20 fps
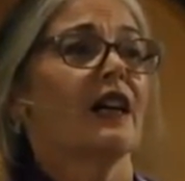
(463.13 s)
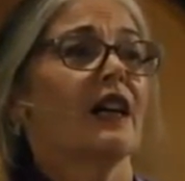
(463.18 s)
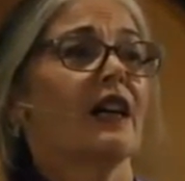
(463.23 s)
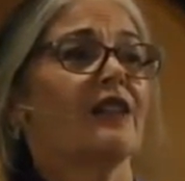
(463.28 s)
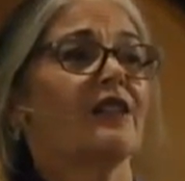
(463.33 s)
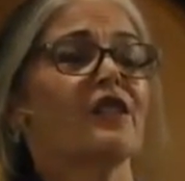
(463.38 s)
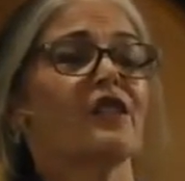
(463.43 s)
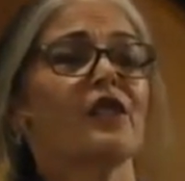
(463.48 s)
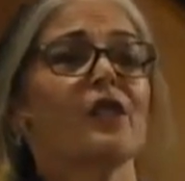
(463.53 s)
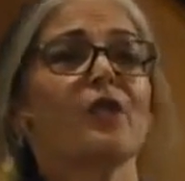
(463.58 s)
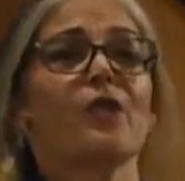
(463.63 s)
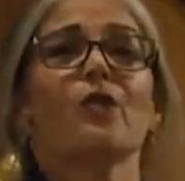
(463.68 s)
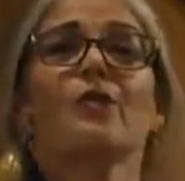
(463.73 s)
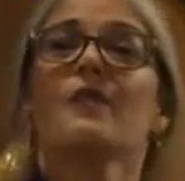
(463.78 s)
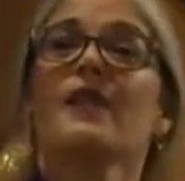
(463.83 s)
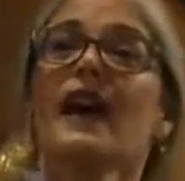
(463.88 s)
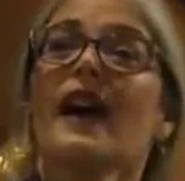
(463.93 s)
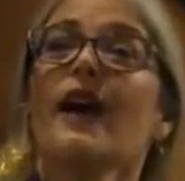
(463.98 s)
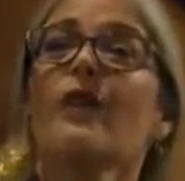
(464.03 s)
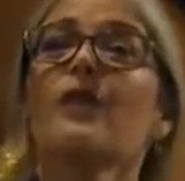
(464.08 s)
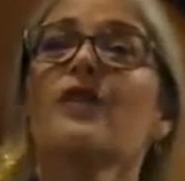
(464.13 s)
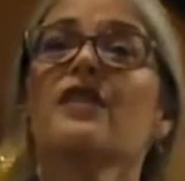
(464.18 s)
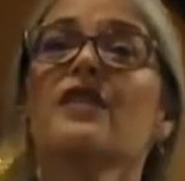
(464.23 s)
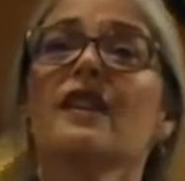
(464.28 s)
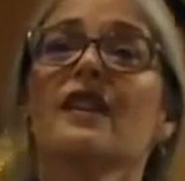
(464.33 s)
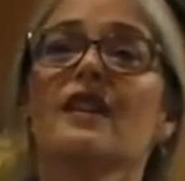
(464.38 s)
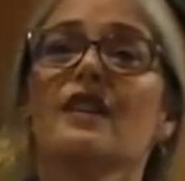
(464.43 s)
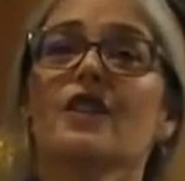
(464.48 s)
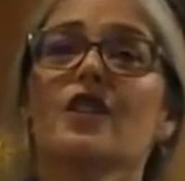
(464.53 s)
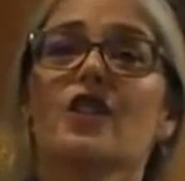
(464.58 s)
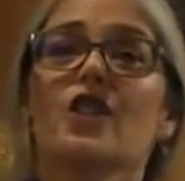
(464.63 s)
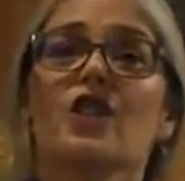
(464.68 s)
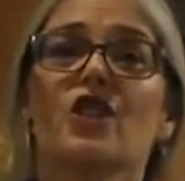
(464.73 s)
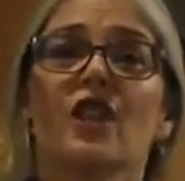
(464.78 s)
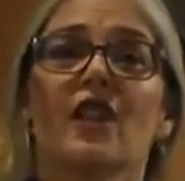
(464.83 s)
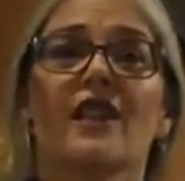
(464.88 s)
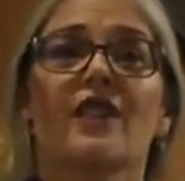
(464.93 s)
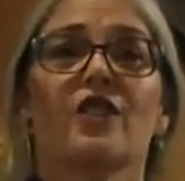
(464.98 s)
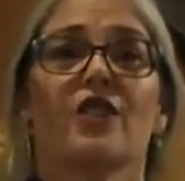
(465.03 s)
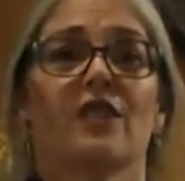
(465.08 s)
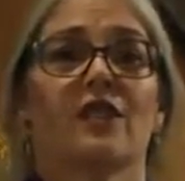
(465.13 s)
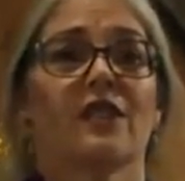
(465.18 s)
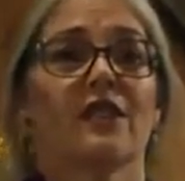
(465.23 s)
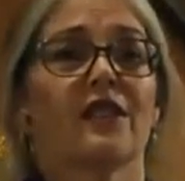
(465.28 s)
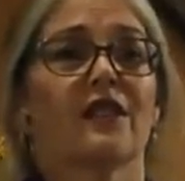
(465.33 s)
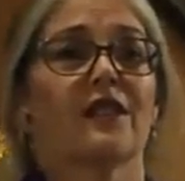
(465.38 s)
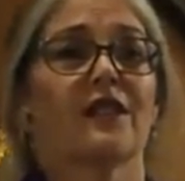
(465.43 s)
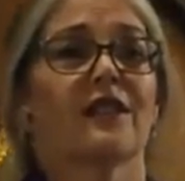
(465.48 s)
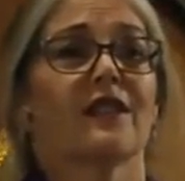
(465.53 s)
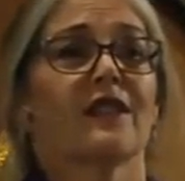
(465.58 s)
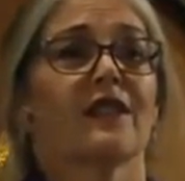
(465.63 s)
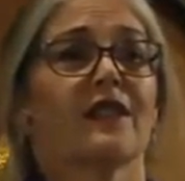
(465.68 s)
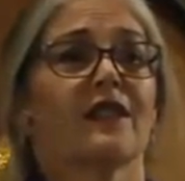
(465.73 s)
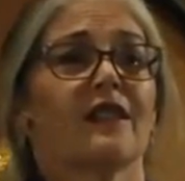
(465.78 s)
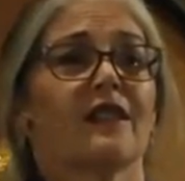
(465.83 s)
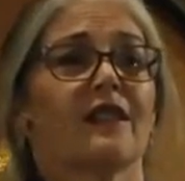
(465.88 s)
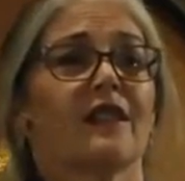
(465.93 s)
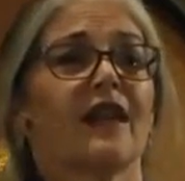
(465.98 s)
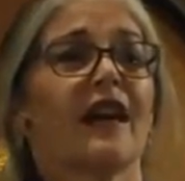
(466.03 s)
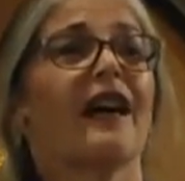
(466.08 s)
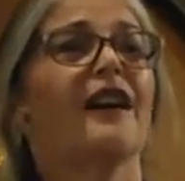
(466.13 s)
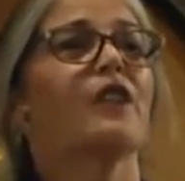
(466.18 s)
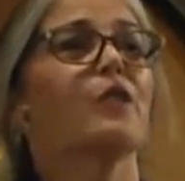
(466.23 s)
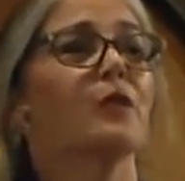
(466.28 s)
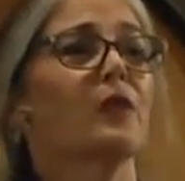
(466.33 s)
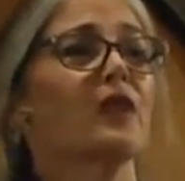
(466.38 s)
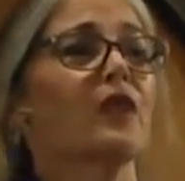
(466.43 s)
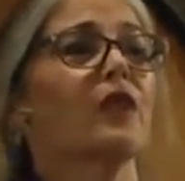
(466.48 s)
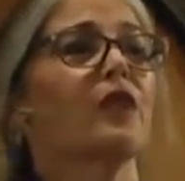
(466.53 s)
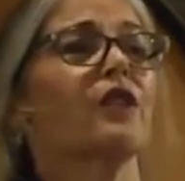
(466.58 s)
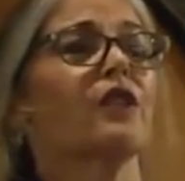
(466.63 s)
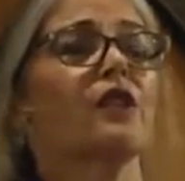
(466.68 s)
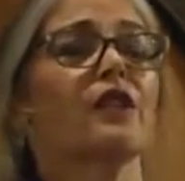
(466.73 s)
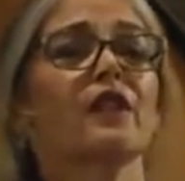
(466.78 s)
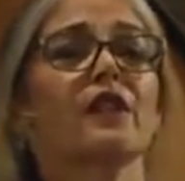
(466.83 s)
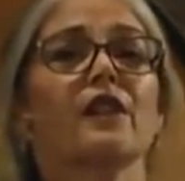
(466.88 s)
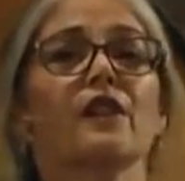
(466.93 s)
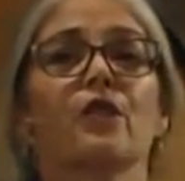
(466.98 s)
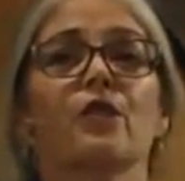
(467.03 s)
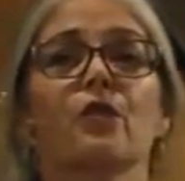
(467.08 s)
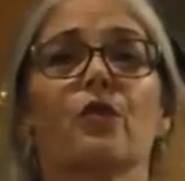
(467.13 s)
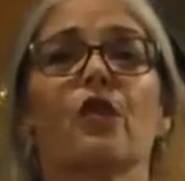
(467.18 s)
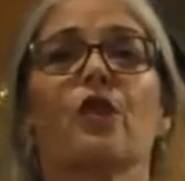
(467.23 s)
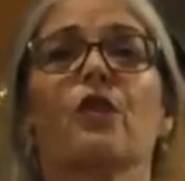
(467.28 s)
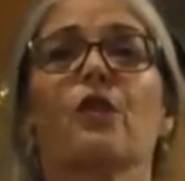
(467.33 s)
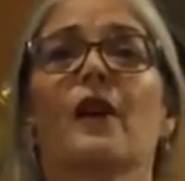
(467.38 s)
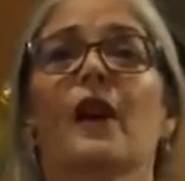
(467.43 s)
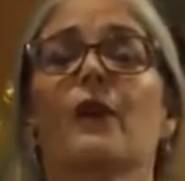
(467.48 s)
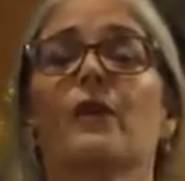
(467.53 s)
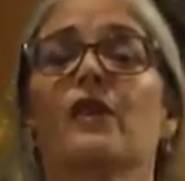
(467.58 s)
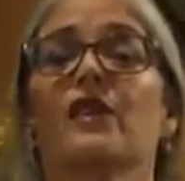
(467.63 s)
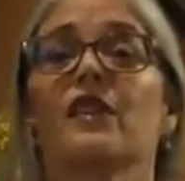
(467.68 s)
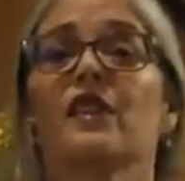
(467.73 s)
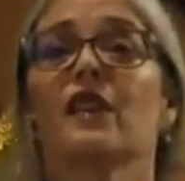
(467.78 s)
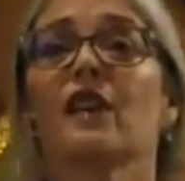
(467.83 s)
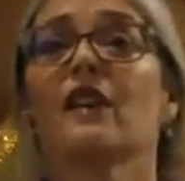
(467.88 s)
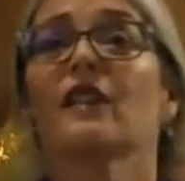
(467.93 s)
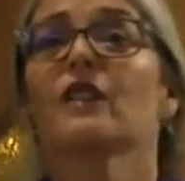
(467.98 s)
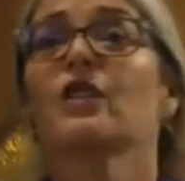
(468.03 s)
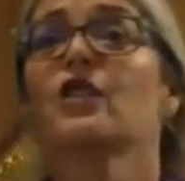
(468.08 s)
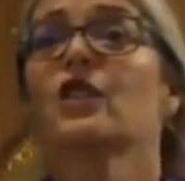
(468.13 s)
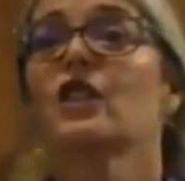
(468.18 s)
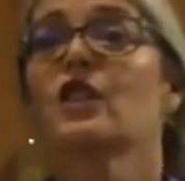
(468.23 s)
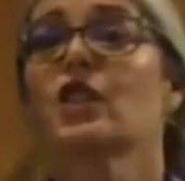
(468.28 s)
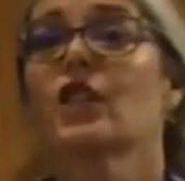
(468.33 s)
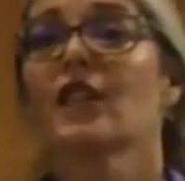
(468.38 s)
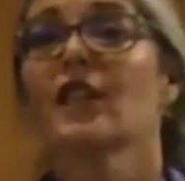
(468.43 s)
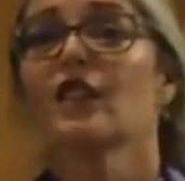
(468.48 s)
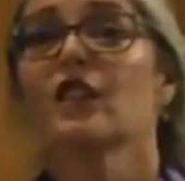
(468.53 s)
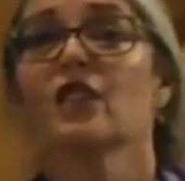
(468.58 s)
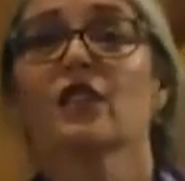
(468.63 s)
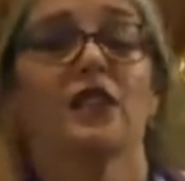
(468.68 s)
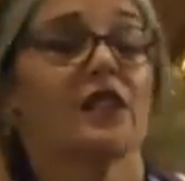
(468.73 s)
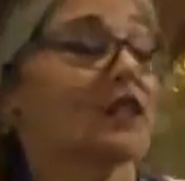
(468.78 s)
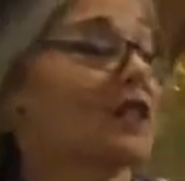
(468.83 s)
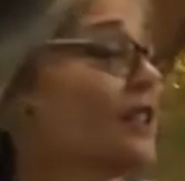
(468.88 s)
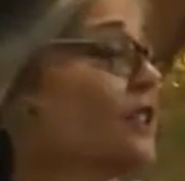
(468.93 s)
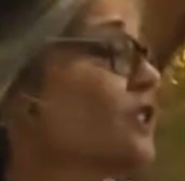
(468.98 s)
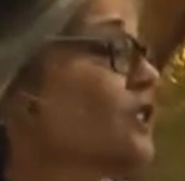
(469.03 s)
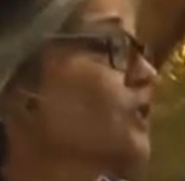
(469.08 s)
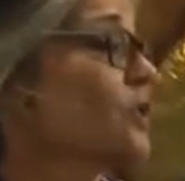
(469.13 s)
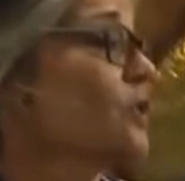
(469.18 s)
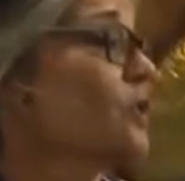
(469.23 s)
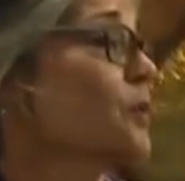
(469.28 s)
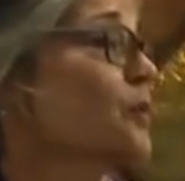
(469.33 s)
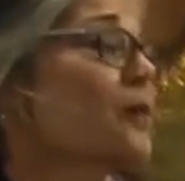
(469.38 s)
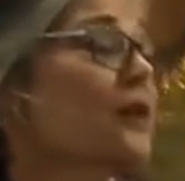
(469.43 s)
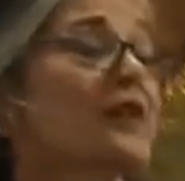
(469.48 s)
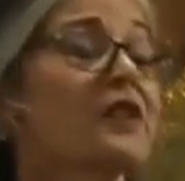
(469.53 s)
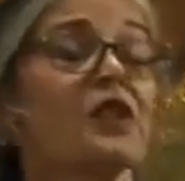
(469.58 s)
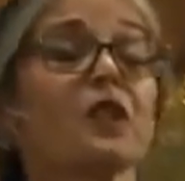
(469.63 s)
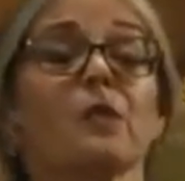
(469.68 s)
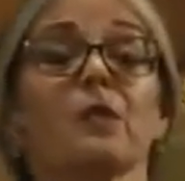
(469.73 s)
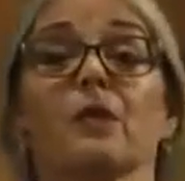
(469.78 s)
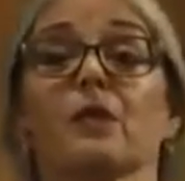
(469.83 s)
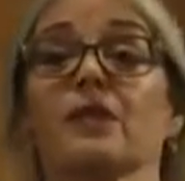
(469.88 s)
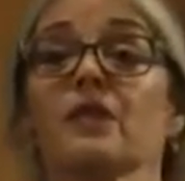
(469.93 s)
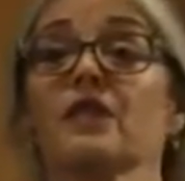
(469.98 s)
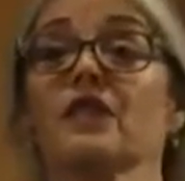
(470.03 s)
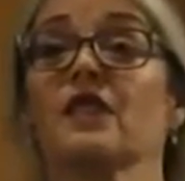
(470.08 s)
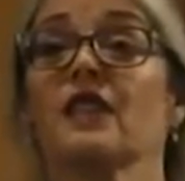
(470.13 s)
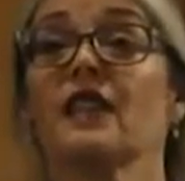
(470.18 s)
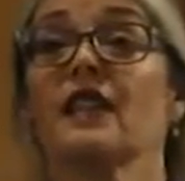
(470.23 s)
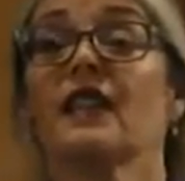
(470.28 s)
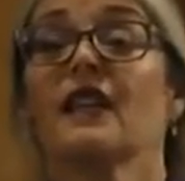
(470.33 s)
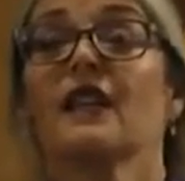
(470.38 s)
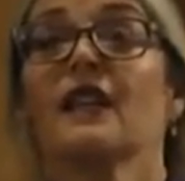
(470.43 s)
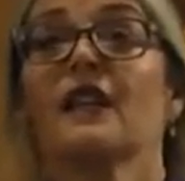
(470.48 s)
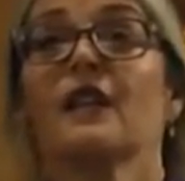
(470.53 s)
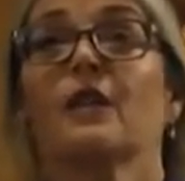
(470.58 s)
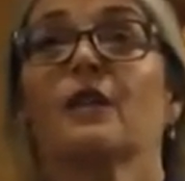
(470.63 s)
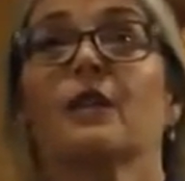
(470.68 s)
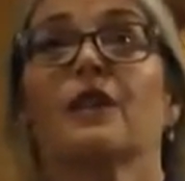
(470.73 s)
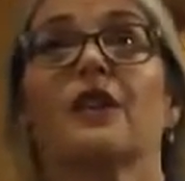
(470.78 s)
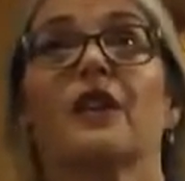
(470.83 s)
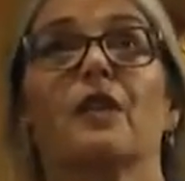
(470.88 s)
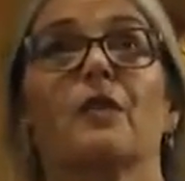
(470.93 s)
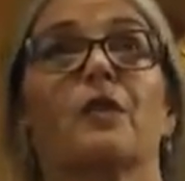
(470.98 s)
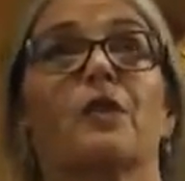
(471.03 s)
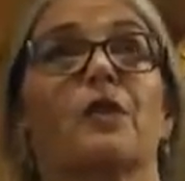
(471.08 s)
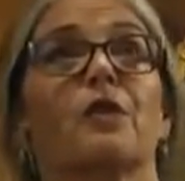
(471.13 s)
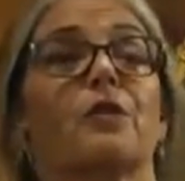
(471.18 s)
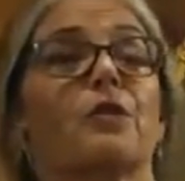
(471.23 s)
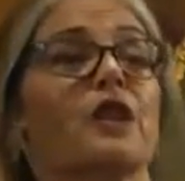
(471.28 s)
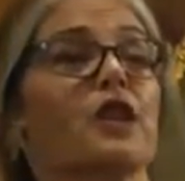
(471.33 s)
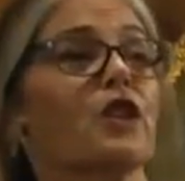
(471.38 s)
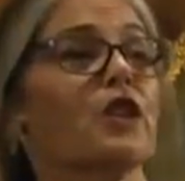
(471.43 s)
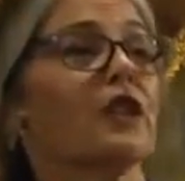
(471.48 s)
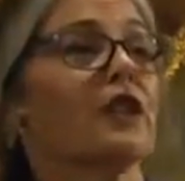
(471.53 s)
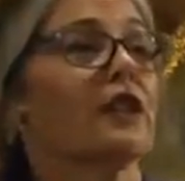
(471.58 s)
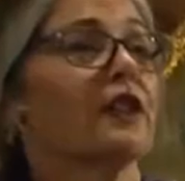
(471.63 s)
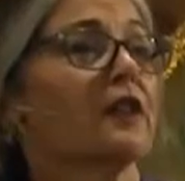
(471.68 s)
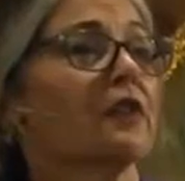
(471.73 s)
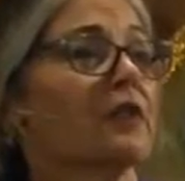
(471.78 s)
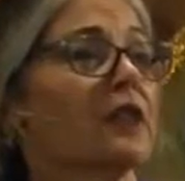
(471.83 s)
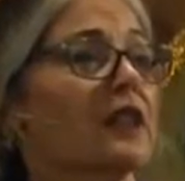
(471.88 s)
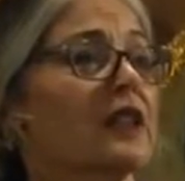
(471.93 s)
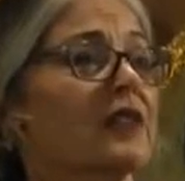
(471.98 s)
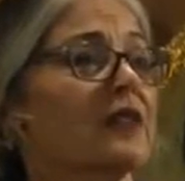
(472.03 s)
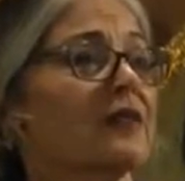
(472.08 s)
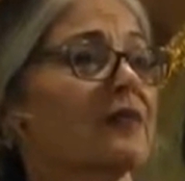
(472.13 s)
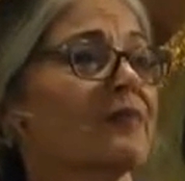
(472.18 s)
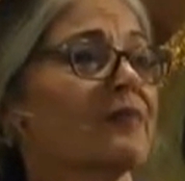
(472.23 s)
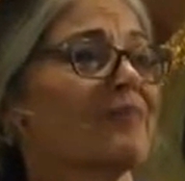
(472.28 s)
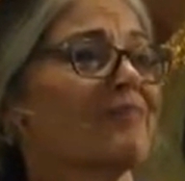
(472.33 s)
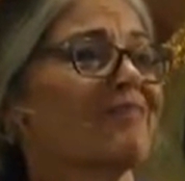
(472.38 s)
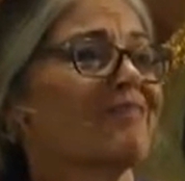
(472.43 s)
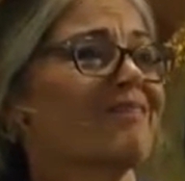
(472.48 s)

And so our theology changes. As we learn and grow, our theology changes. And so the principles, when they were originally written,